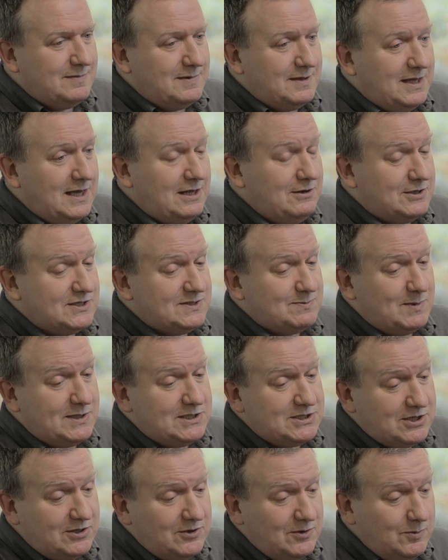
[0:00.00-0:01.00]
I lost my
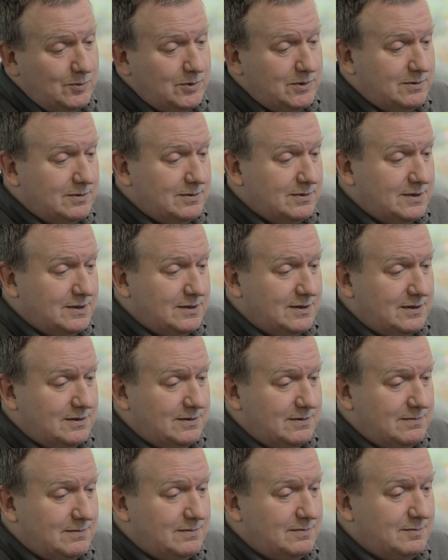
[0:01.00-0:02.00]
job.
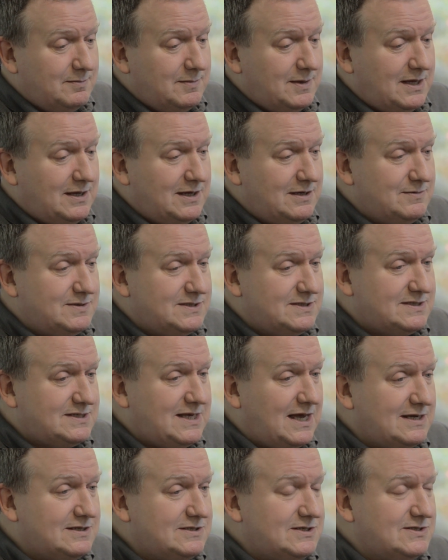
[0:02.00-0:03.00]
I was
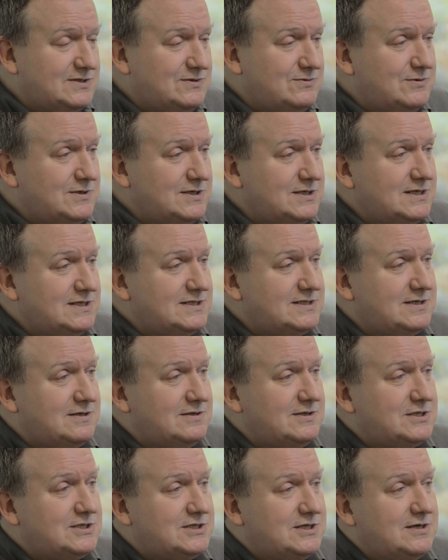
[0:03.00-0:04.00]
sacked as organist at
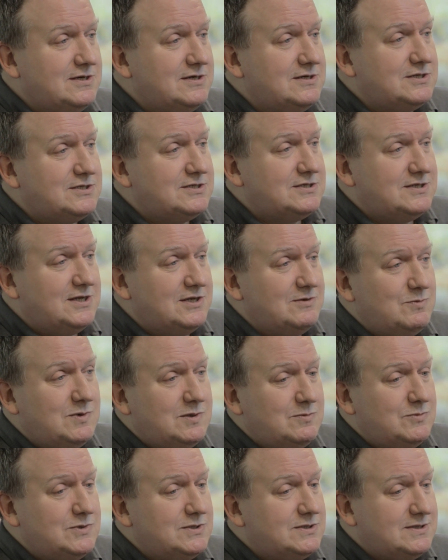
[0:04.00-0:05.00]
the church. No
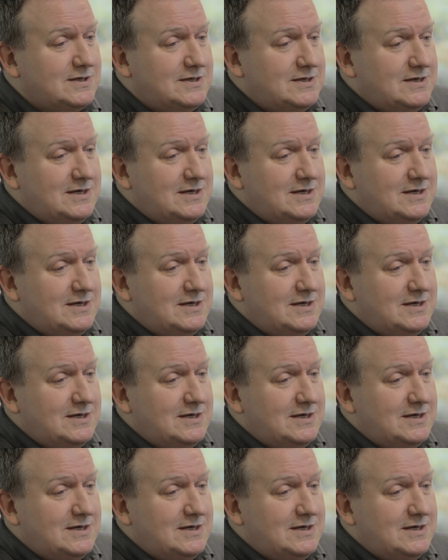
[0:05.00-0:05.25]
one would